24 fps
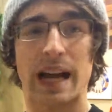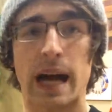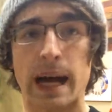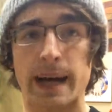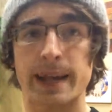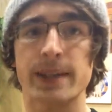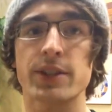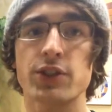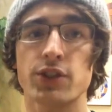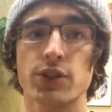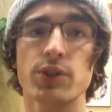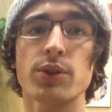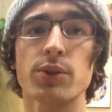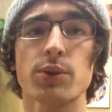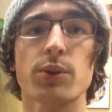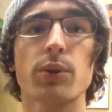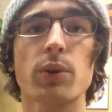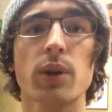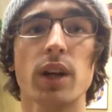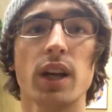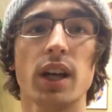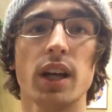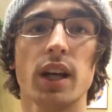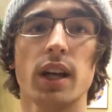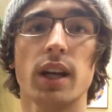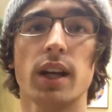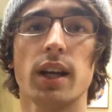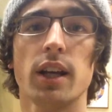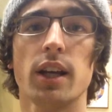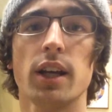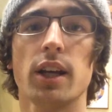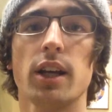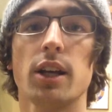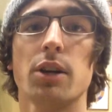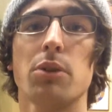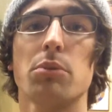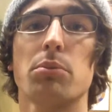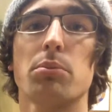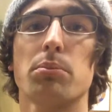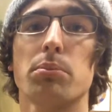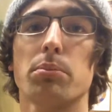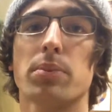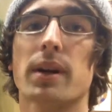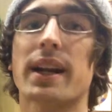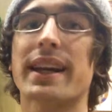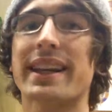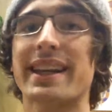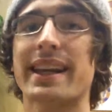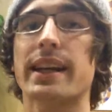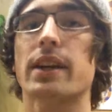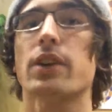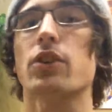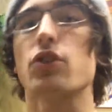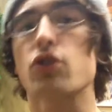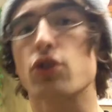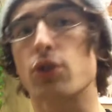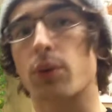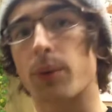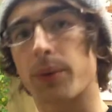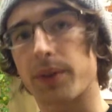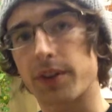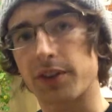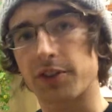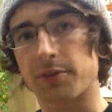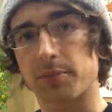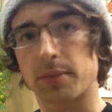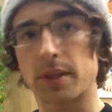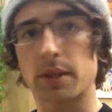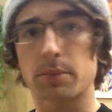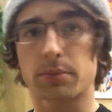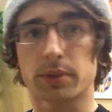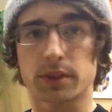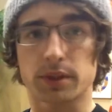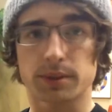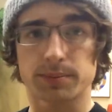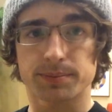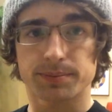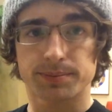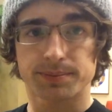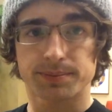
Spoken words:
I do, but I can't control these people.